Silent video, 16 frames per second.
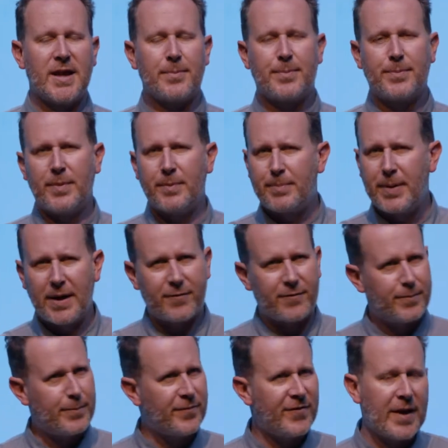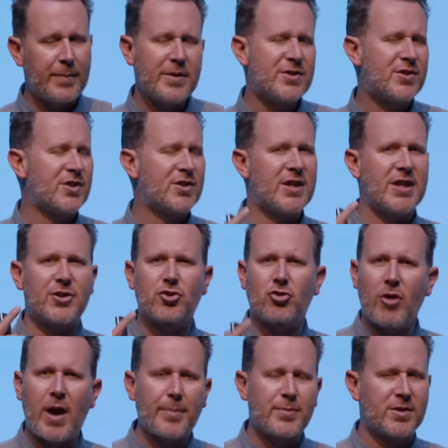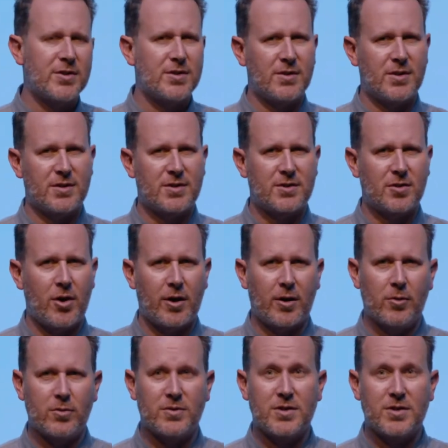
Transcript: that families just get trapped into this cycle.